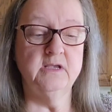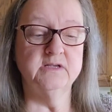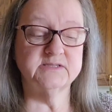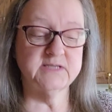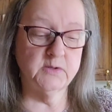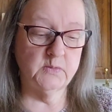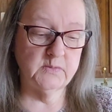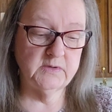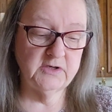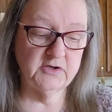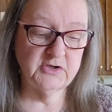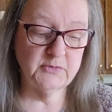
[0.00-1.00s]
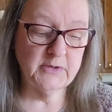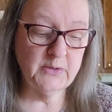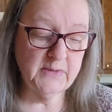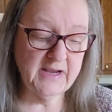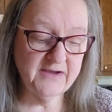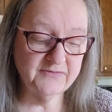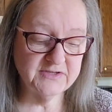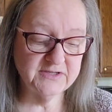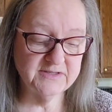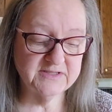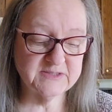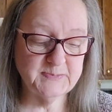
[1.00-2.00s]
So, you don't have
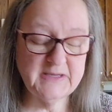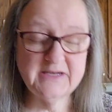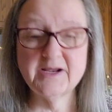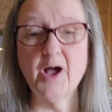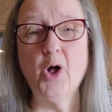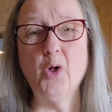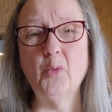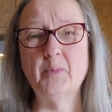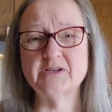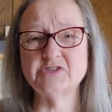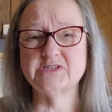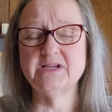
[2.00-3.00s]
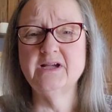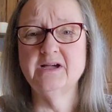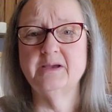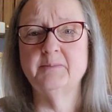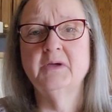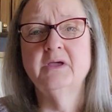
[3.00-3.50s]
to spend a whole bunch of time,